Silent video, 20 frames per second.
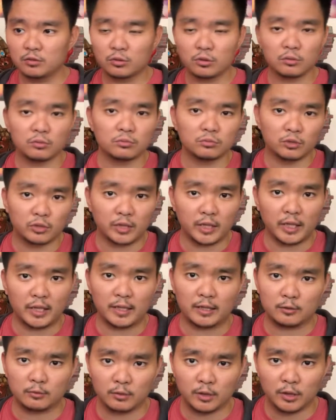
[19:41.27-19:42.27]
so you can
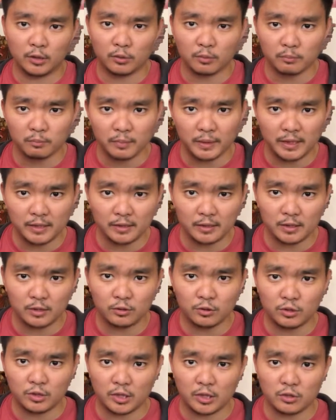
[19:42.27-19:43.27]
actually complain that
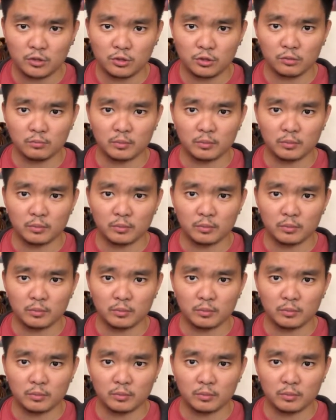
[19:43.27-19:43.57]
to Sideshow.